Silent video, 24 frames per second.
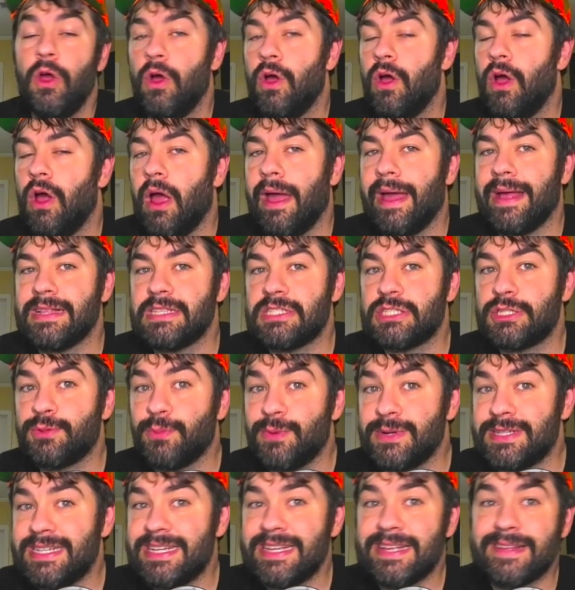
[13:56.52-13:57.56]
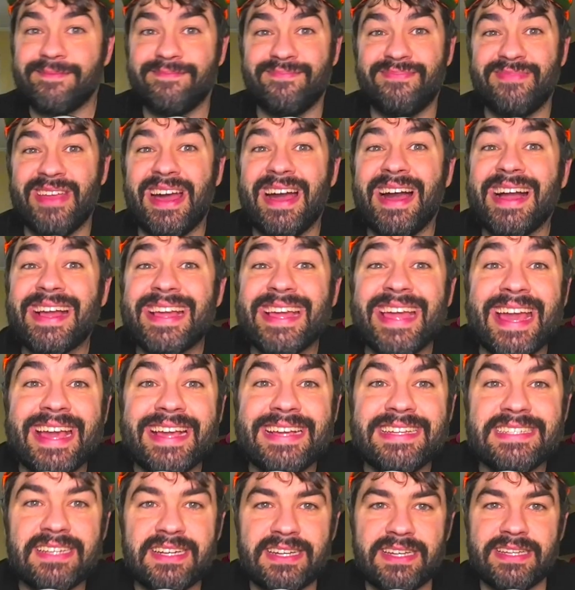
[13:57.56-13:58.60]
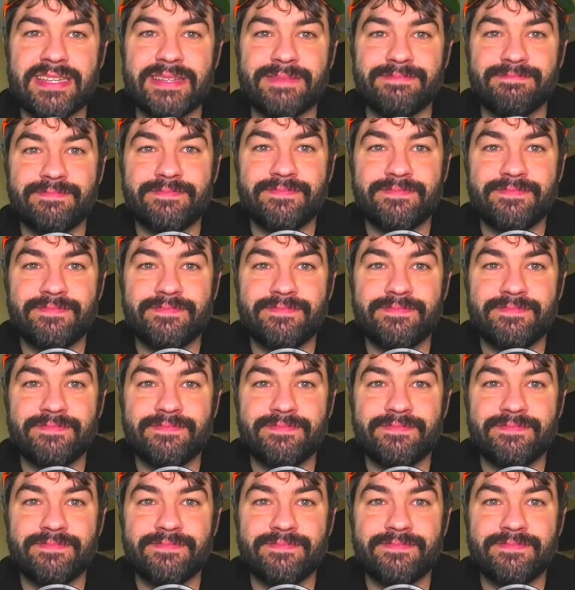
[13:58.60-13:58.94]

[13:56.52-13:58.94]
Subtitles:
and switching occasionally,